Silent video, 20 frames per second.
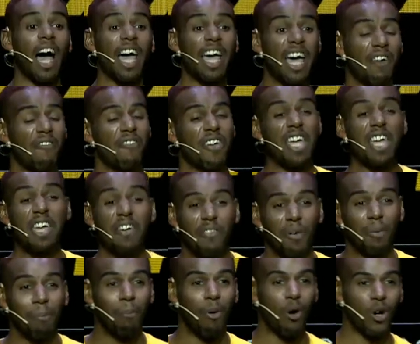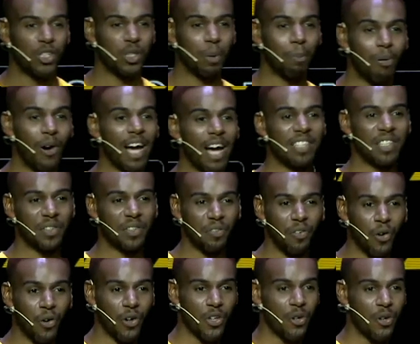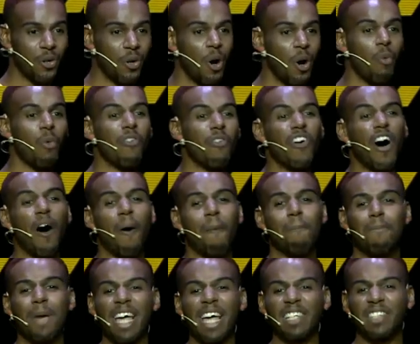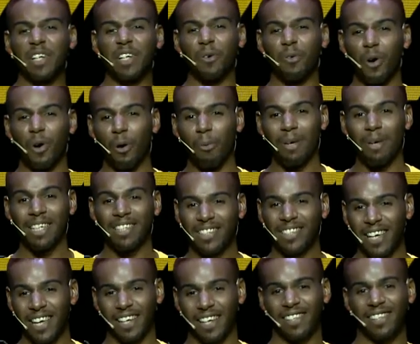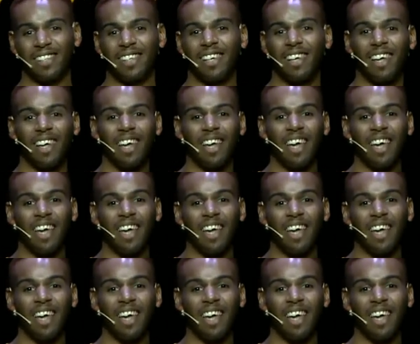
I have even more surprises for you with our amazing Realme 6.